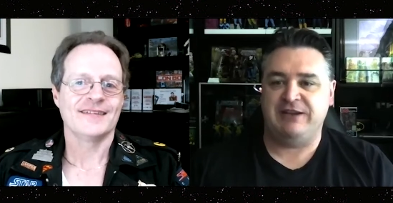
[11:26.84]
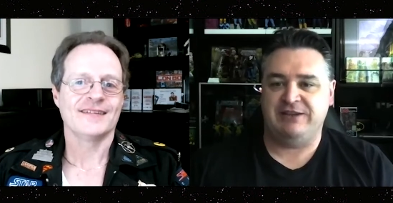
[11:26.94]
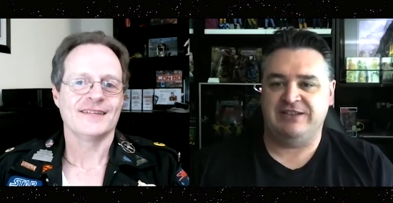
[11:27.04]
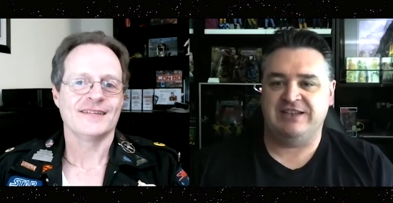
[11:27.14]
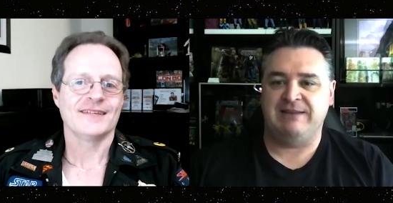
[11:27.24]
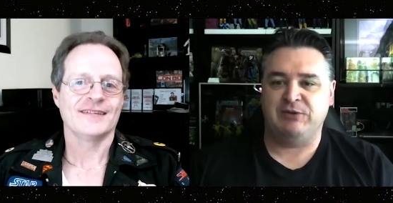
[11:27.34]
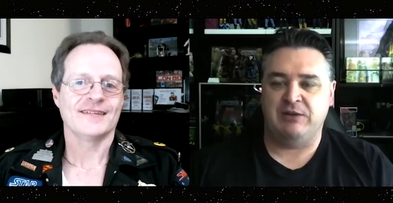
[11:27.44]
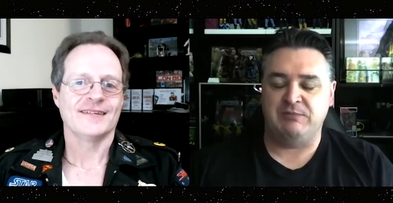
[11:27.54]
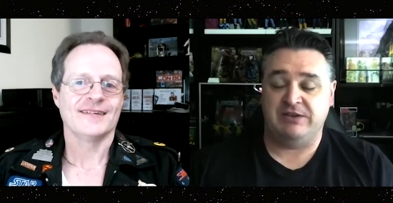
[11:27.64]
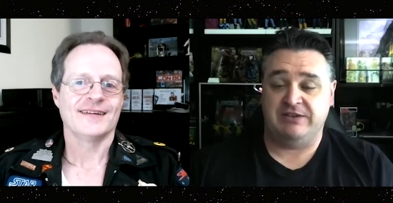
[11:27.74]
Speaker 1: at the same
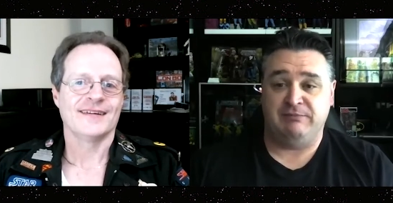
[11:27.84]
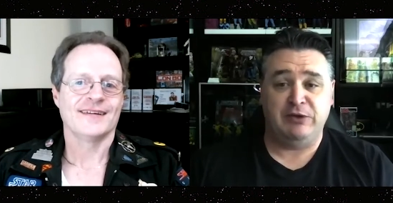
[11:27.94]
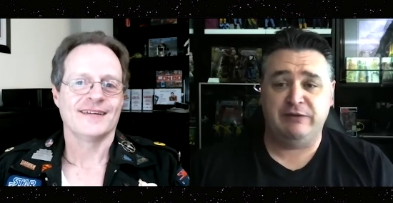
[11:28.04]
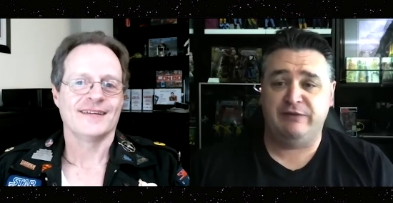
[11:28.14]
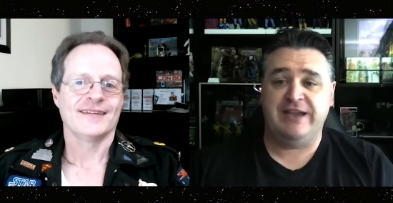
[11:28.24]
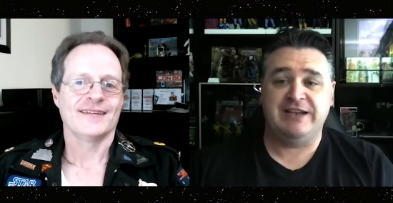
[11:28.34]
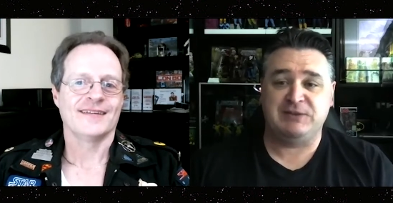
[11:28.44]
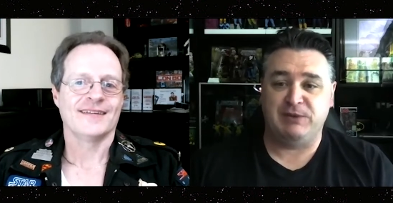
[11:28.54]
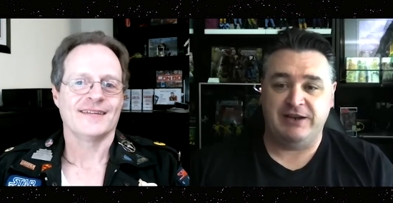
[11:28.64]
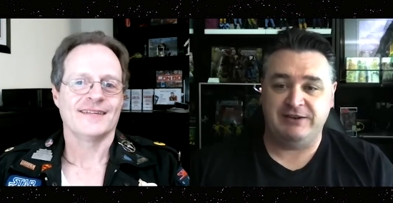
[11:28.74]
time because I'm not a fan of
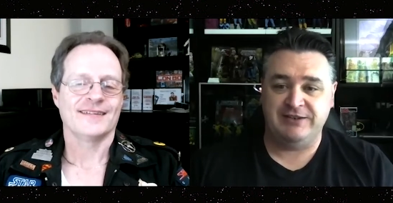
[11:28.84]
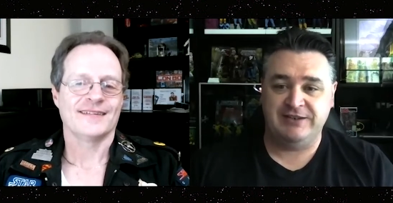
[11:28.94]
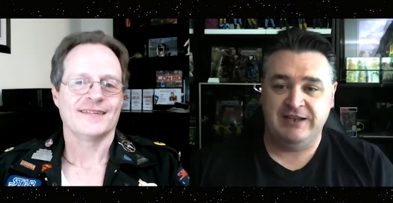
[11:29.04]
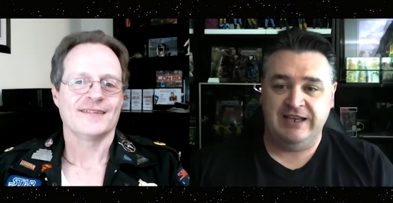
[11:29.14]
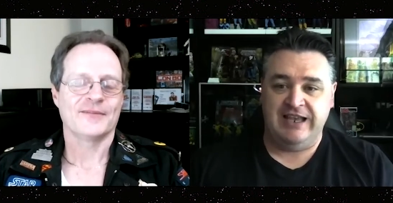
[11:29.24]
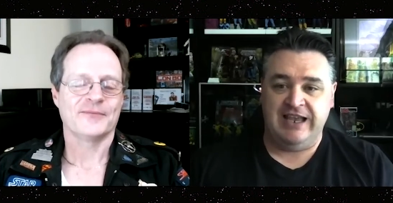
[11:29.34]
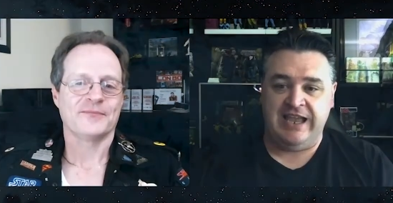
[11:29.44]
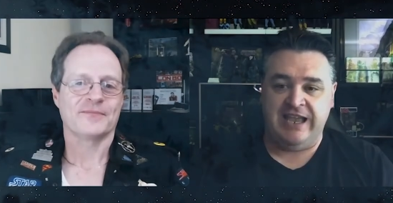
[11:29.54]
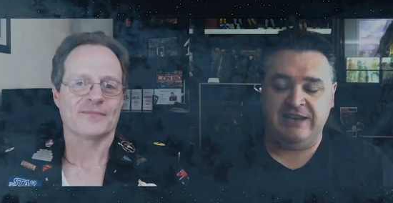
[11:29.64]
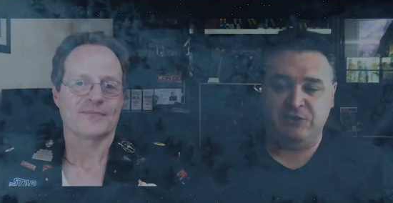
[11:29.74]
spiders, and you